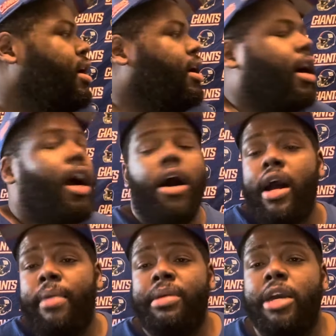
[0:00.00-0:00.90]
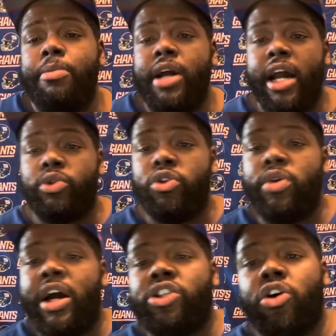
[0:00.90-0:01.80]
All right, I'm going to keep it honest with you
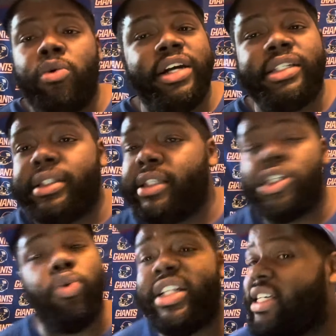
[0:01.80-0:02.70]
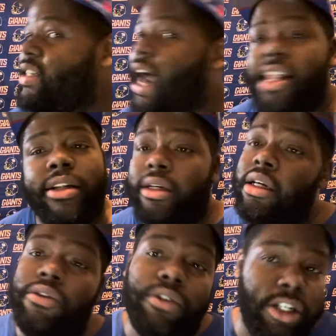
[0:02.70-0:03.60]
as always. This week does not look
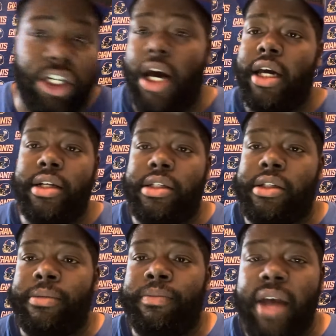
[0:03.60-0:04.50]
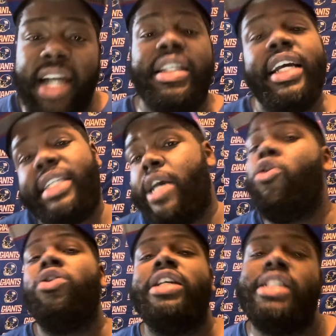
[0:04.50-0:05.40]
good for the Giants as they take
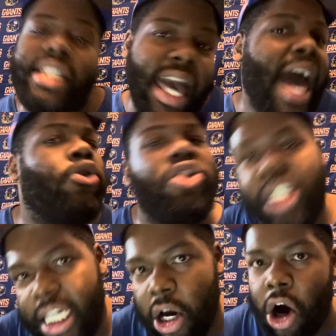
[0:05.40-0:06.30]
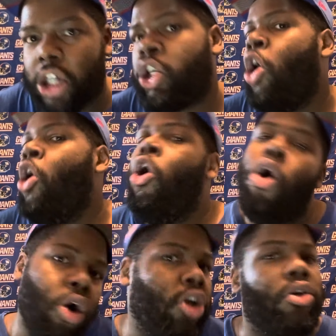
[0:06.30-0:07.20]
on the Seattle Seahawks
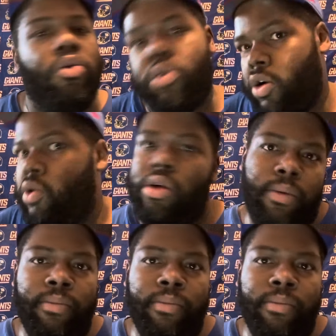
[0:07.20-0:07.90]
on the road.